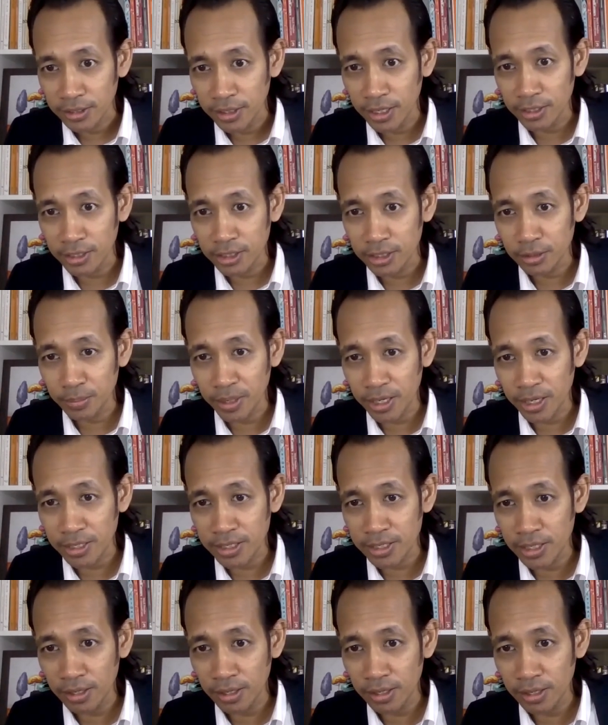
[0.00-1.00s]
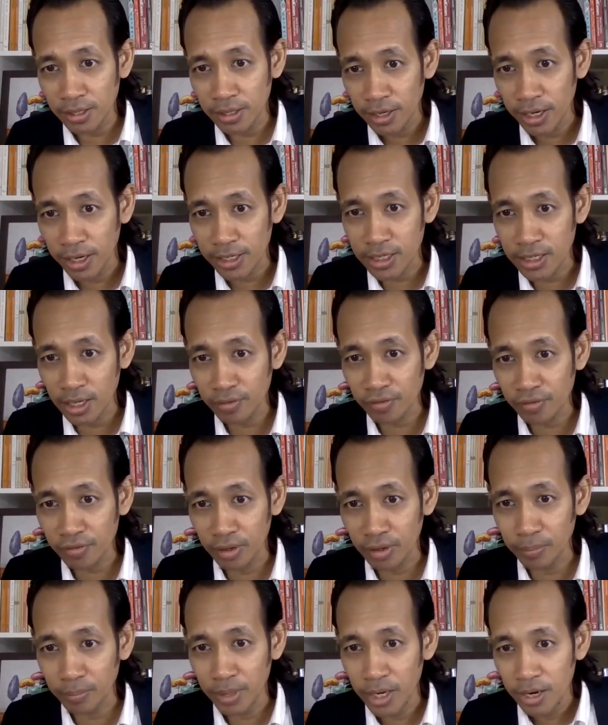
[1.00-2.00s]
Yeah, terima kasih, Hasna
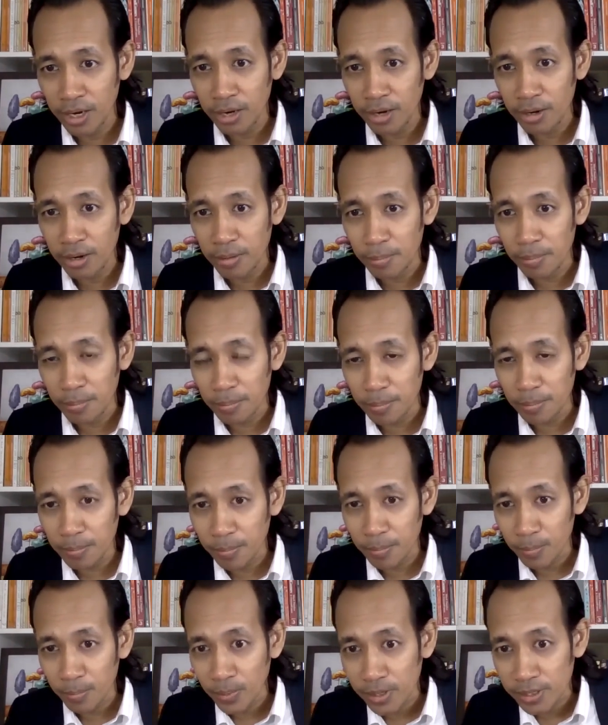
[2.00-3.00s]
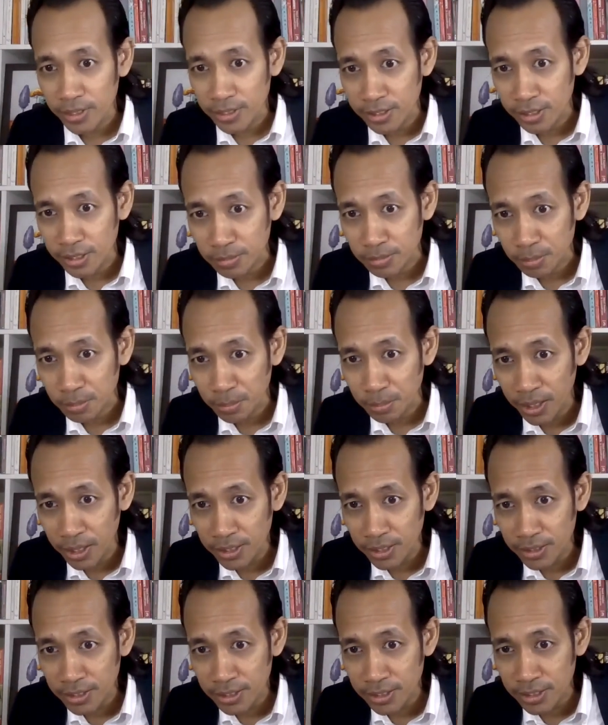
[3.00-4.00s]
from, what is this,
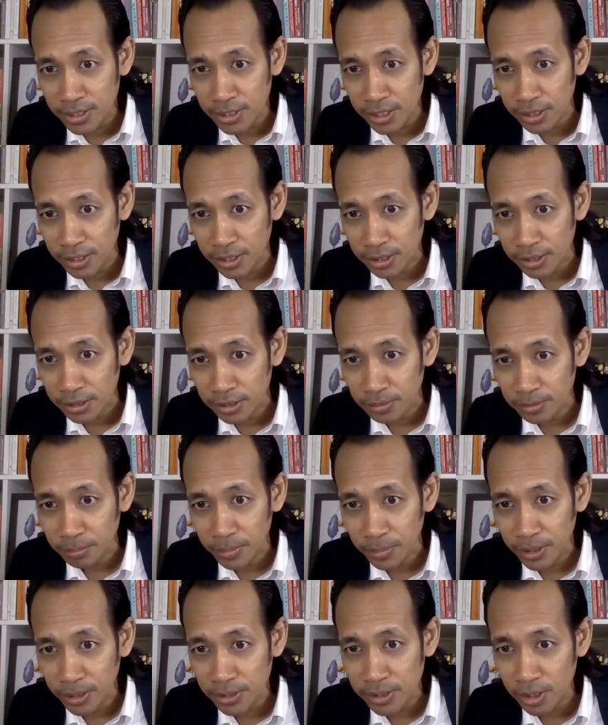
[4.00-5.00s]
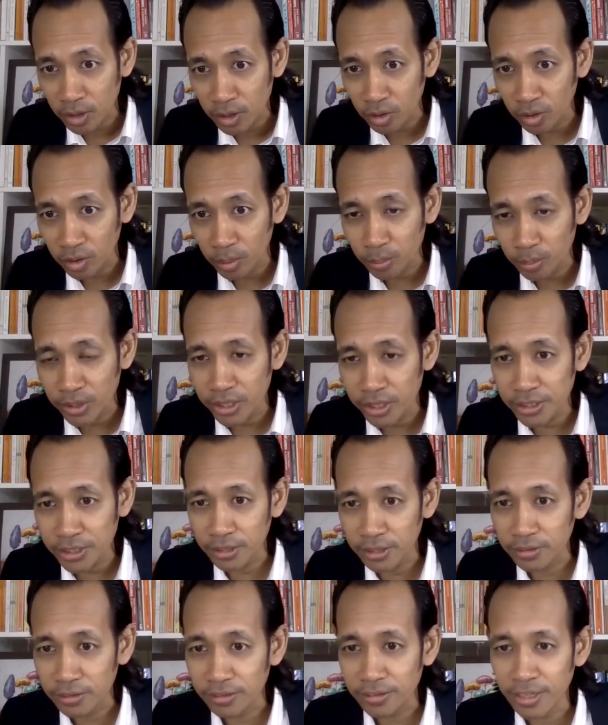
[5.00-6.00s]
Malsa, Malsa
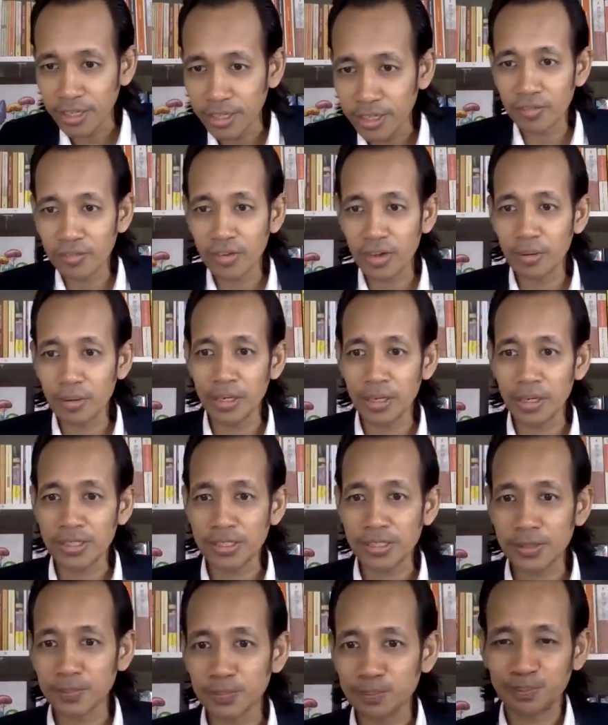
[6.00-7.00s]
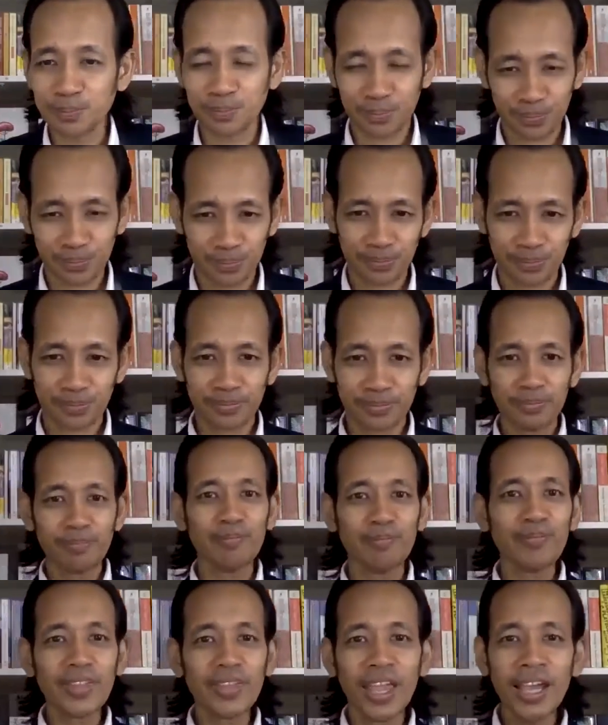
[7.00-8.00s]
Corporation. Thank you very much.
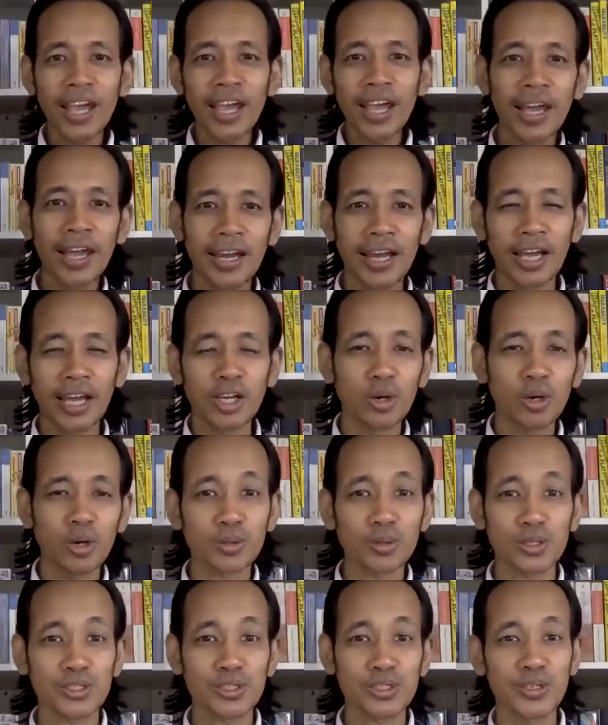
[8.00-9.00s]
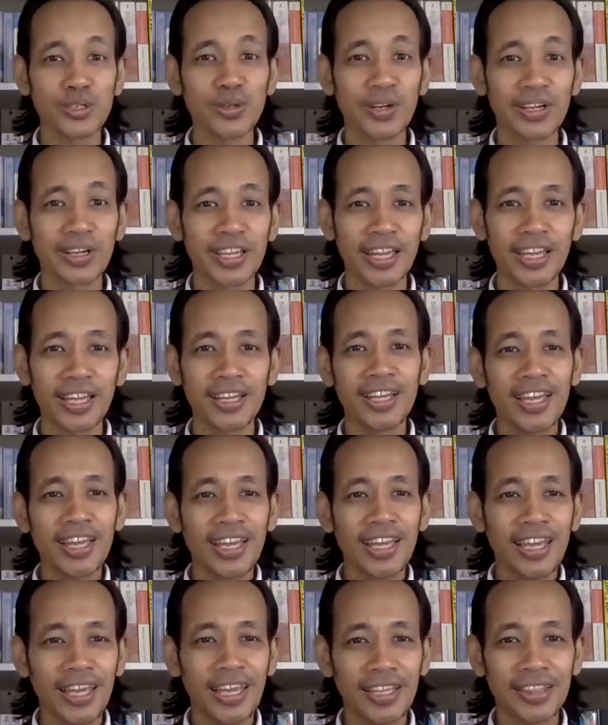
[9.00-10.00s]
And I hope to see you again
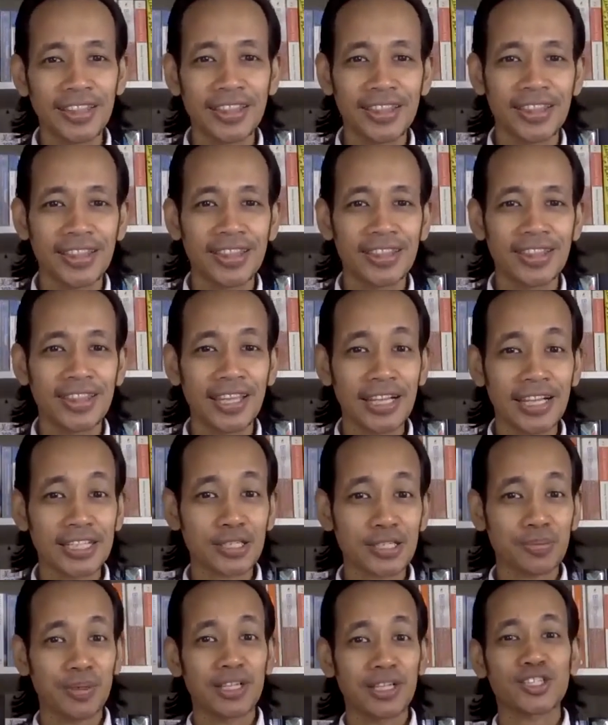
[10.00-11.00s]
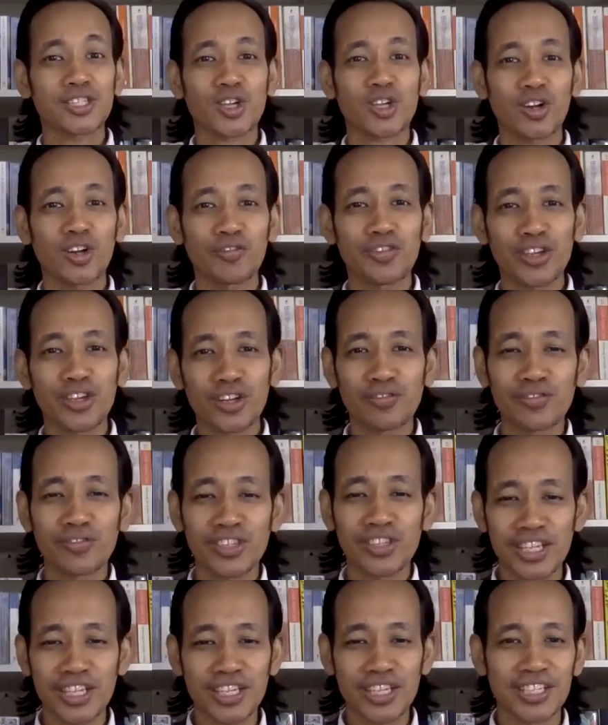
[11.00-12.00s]
in next month's coffee
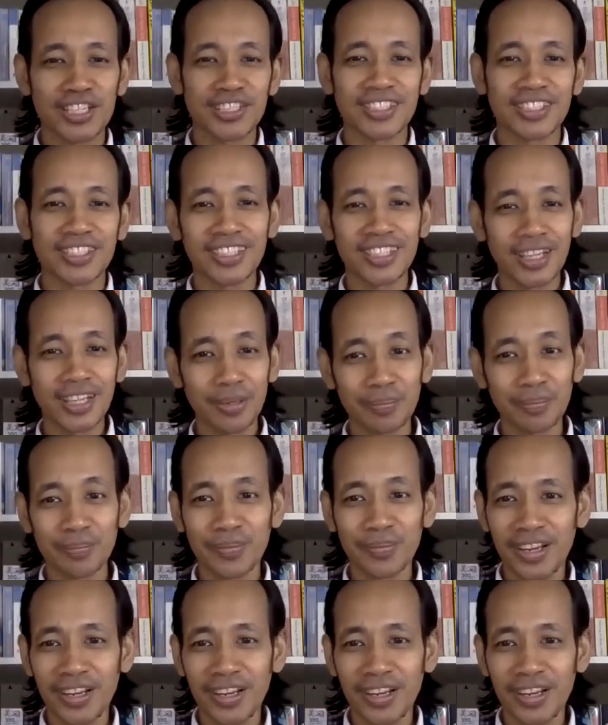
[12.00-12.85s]
conversation. Yep.